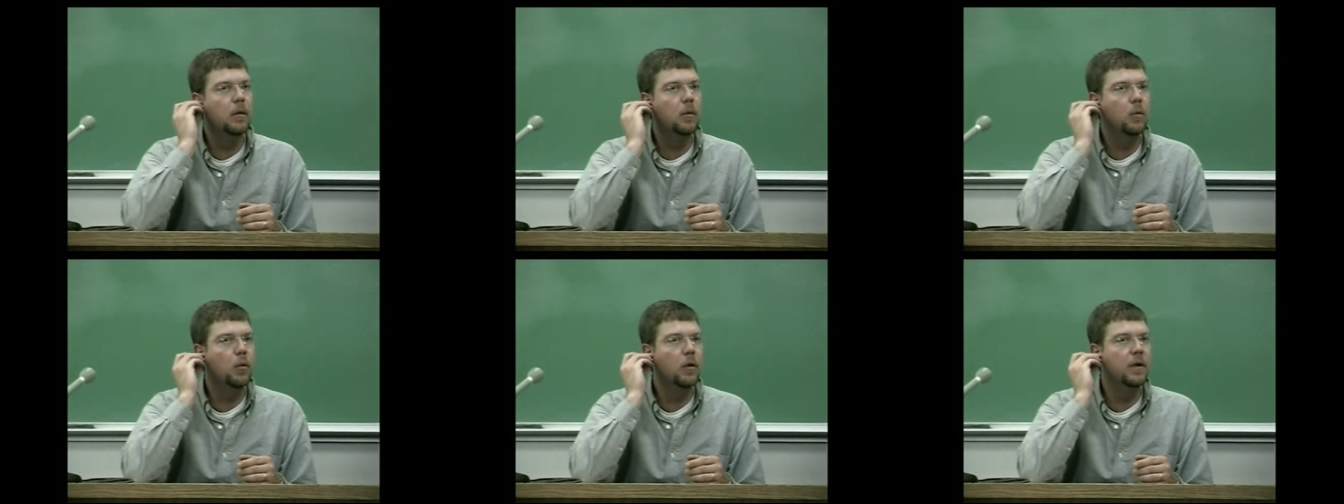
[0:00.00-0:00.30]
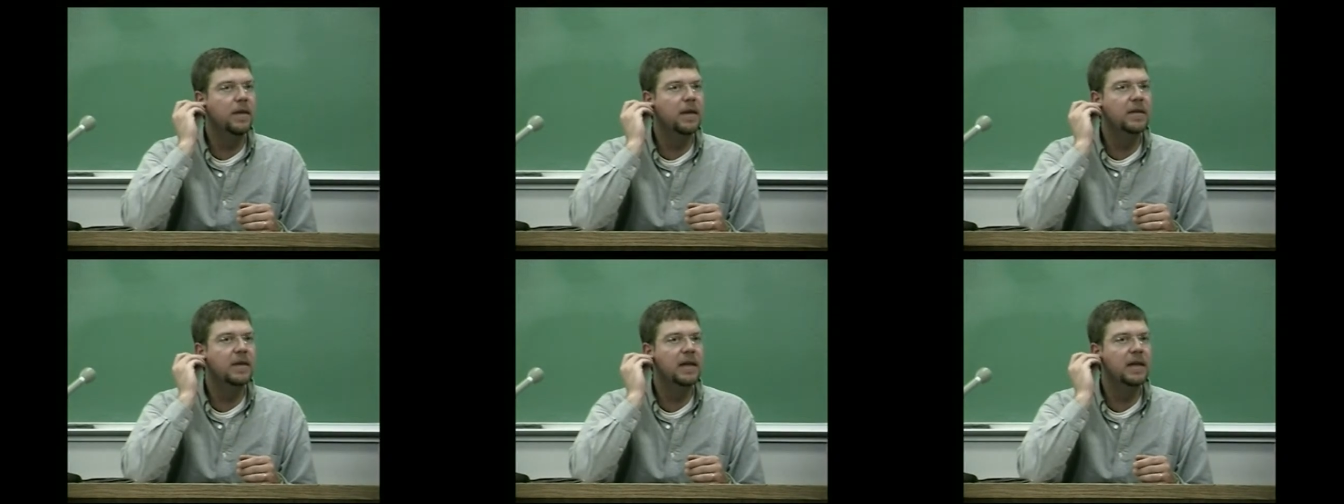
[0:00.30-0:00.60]

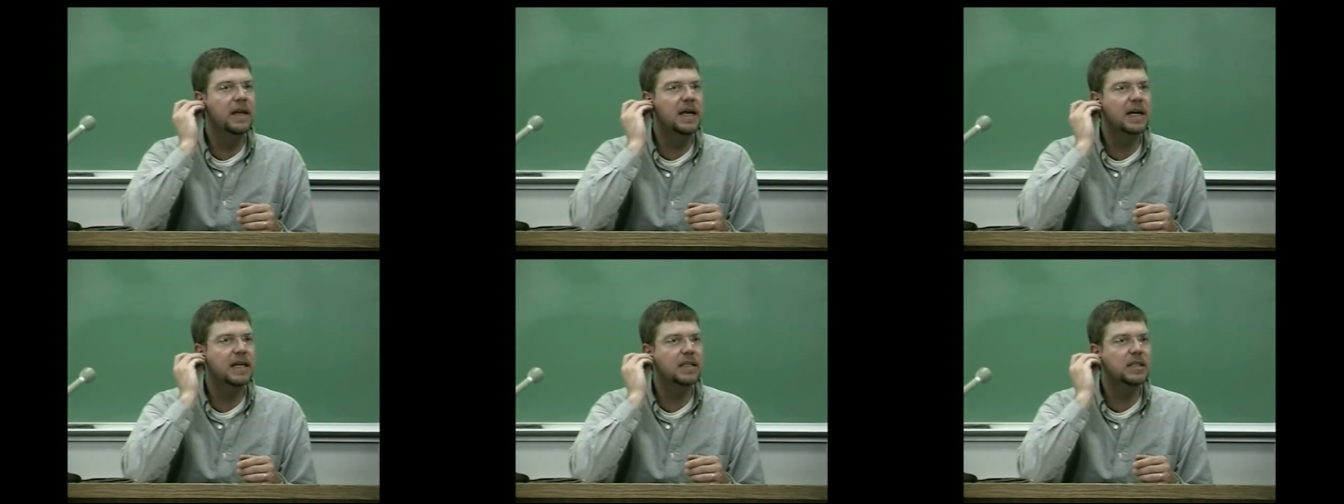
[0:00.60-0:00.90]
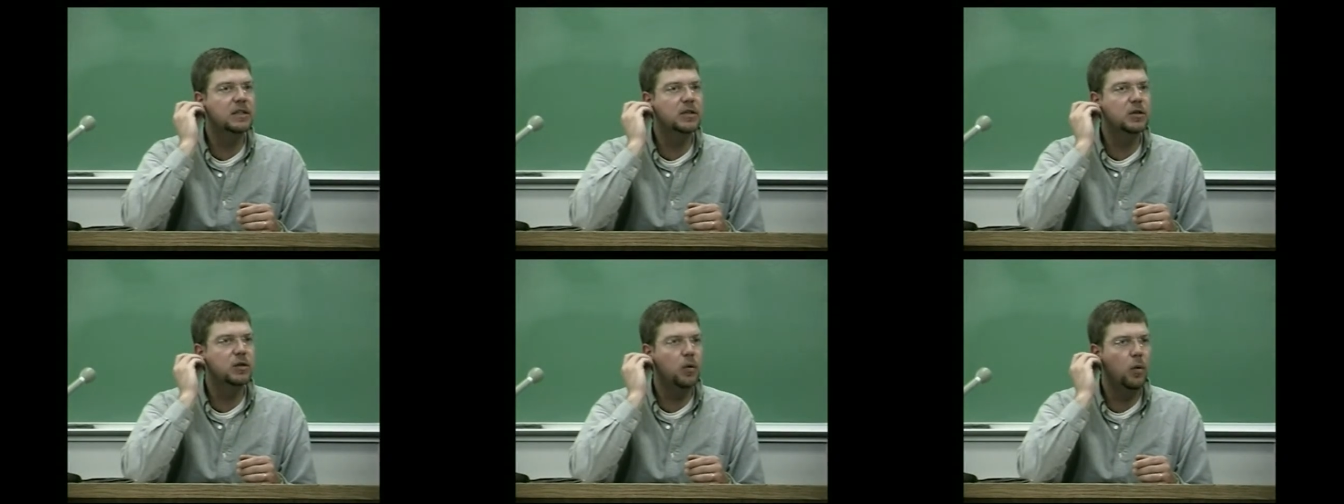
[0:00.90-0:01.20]
within the
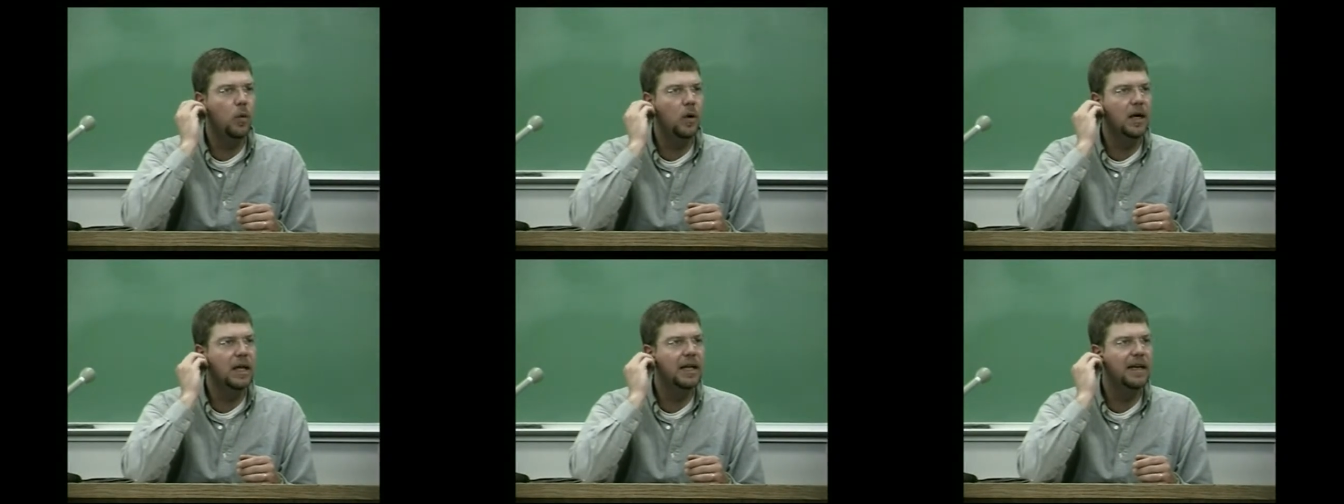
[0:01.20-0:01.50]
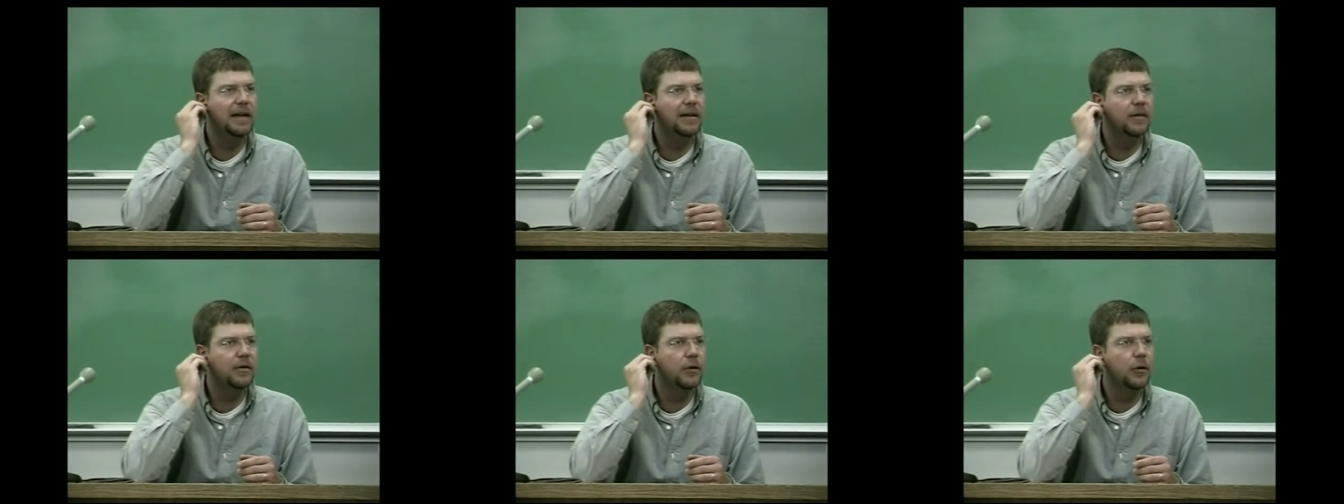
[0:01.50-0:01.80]
next twenty to
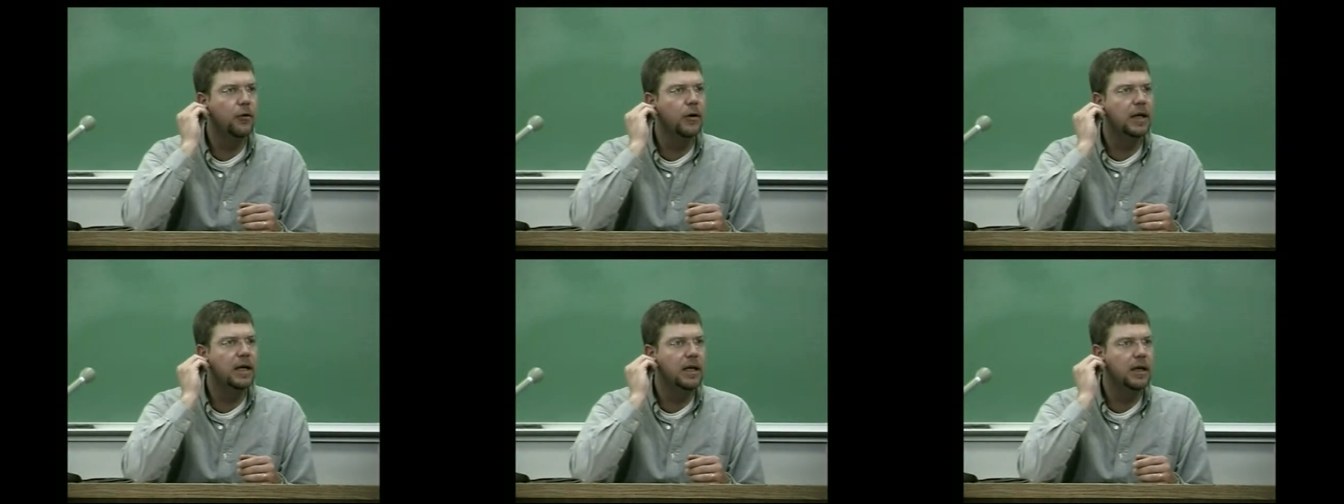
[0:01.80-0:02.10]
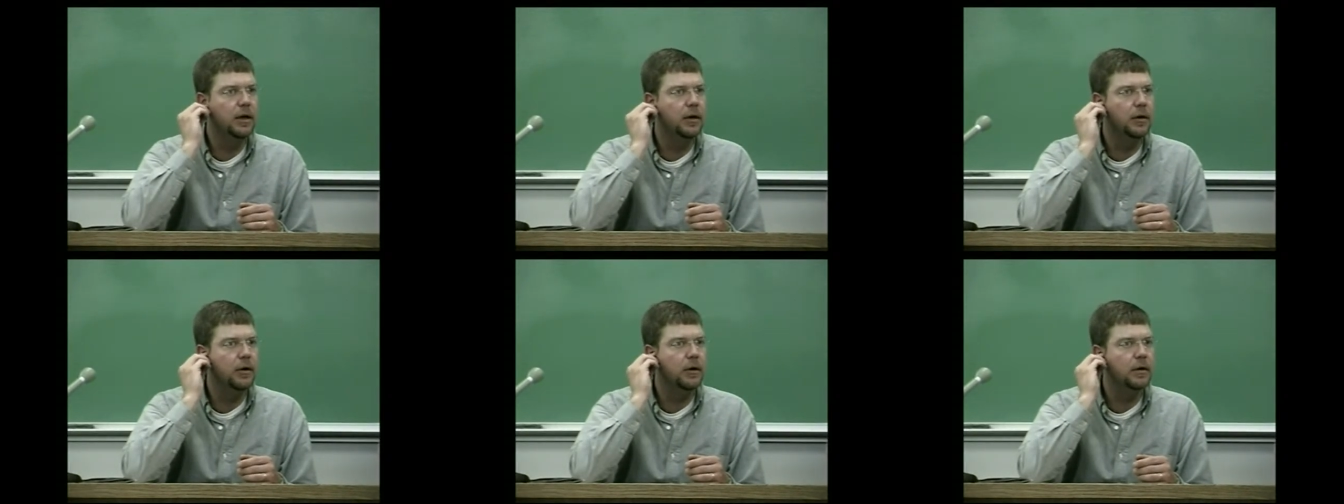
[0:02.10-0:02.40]
thirty
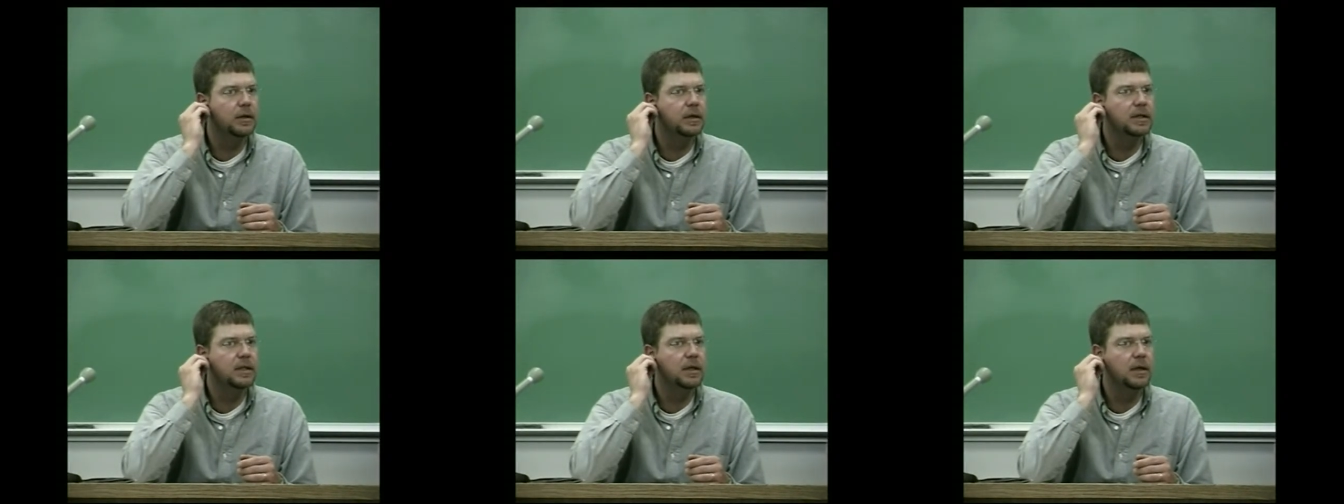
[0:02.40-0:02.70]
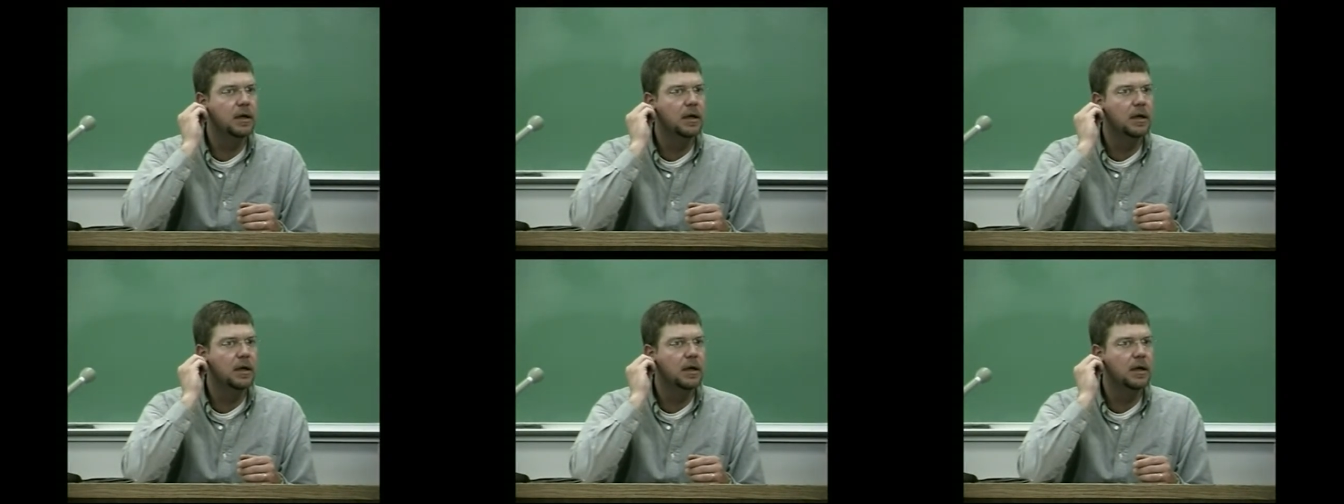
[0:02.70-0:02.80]
years,